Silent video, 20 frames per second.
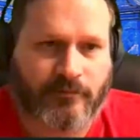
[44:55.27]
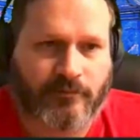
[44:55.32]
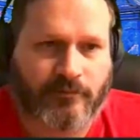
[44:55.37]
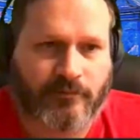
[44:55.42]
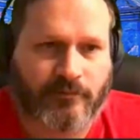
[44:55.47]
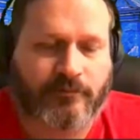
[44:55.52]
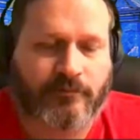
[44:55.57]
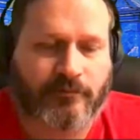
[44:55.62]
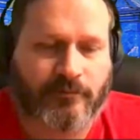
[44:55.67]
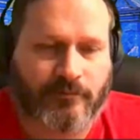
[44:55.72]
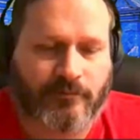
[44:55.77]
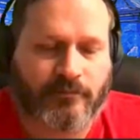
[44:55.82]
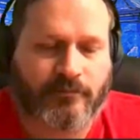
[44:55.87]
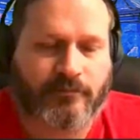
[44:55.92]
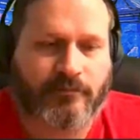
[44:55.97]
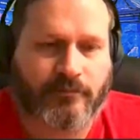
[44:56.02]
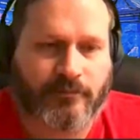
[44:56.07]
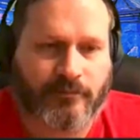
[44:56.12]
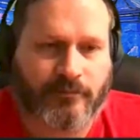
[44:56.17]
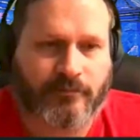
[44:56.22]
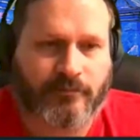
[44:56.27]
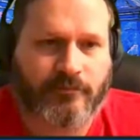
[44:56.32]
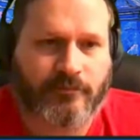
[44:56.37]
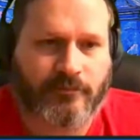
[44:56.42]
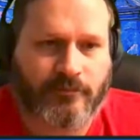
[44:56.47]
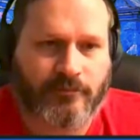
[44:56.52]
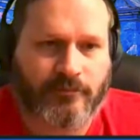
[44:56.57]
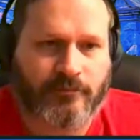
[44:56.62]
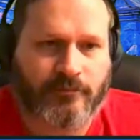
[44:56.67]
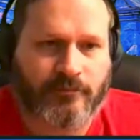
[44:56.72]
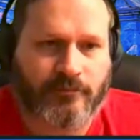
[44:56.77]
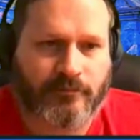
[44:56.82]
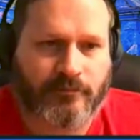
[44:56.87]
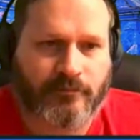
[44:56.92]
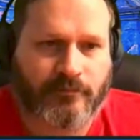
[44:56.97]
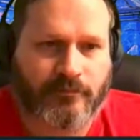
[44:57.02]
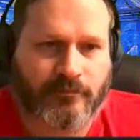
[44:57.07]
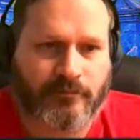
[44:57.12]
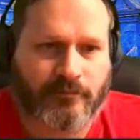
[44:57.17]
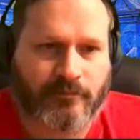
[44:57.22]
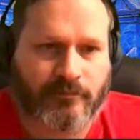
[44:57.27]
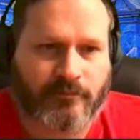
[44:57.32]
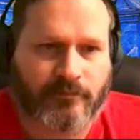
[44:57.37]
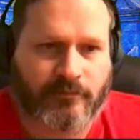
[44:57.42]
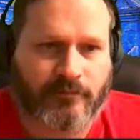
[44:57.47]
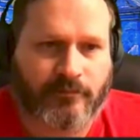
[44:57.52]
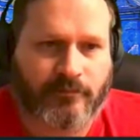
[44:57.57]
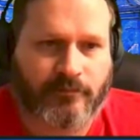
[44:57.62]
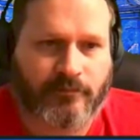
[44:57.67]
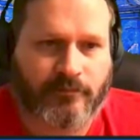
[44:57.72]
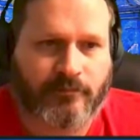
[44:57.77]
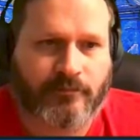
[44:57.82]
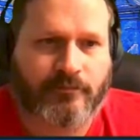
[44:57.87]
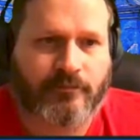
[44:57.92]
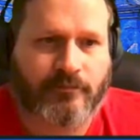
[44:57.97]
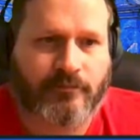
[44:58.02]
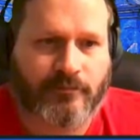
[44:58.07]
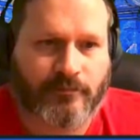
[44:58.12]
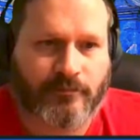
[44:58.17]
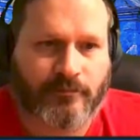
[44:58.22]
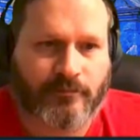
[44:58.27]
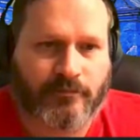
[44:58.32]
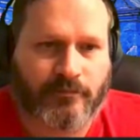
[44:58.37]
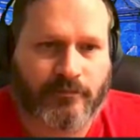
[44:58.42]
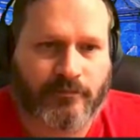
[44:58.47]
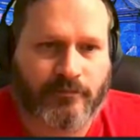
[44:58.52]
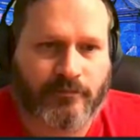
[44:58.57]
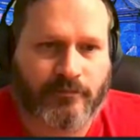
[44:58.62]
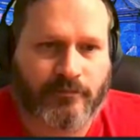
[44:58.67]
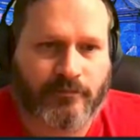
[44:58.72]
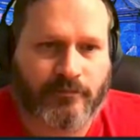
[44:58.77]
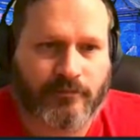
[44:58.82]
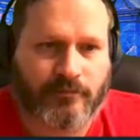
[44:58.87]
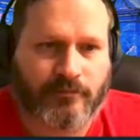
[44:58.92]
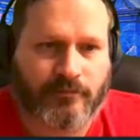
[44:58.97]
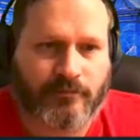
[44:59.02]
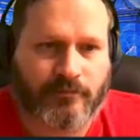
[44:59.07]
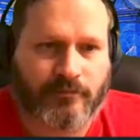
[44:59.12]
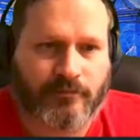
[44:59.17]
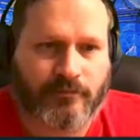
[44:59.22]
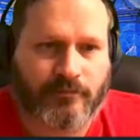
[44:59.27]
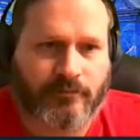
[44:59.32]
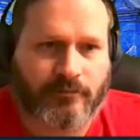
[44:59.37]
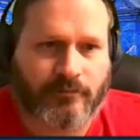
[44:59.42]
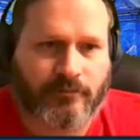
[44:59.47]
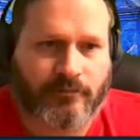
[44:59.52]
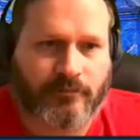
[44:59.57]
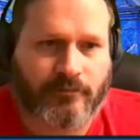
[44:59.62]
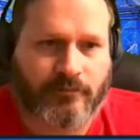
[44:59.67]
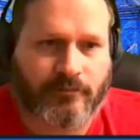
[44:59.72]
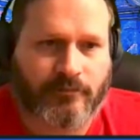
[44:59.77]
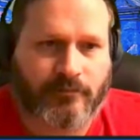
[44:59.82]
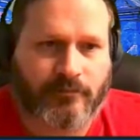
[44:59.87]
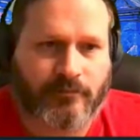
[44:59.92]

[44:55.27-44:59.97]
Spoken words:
No words are spoken by the person on screen.